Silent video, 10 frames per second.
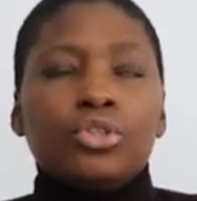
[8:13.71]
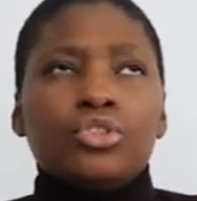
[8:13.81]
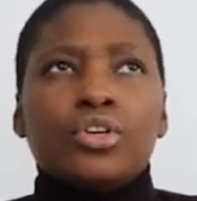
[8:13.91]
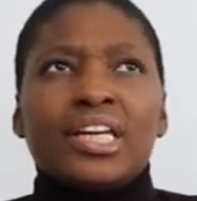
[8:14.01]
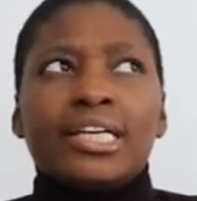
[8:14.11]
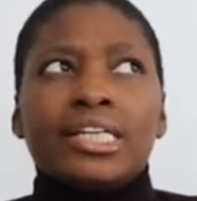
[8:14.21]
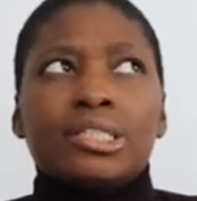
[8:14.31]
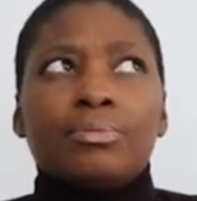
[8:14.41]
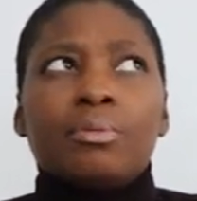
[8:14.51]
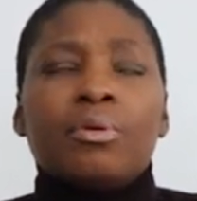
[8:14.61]
usually
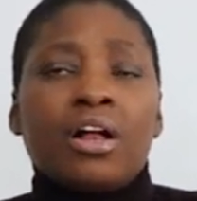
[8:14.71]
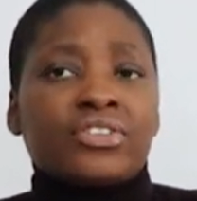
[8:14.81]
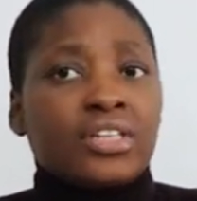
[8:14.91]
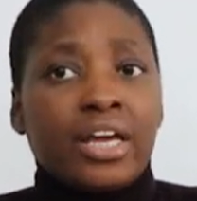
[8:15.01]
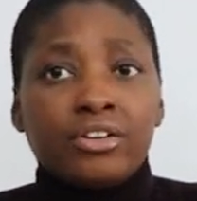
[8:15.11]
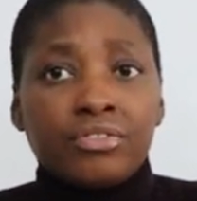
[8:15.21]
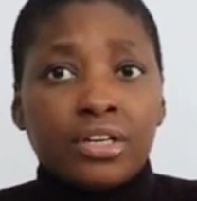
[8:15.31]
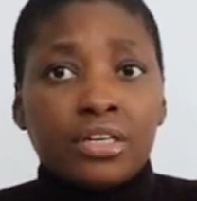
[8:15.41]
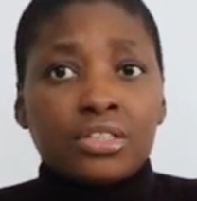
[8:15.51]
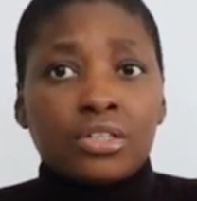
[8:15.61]
it's people outside
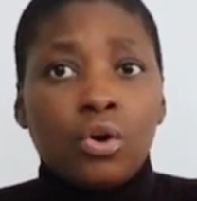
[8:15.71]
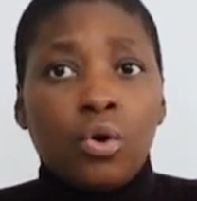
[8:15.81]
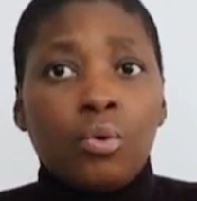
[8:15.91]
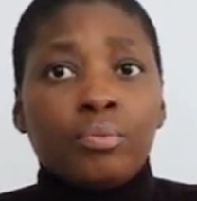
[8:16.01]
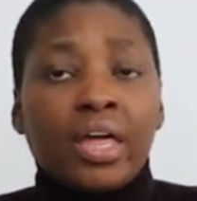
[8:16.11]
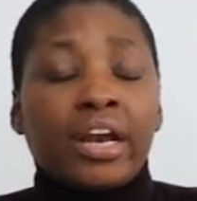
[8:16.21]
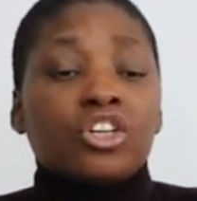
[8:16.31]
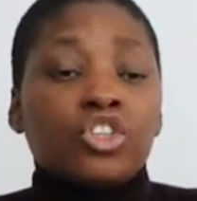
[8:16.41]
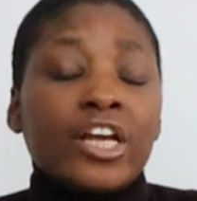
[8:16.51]
of the nursing home that are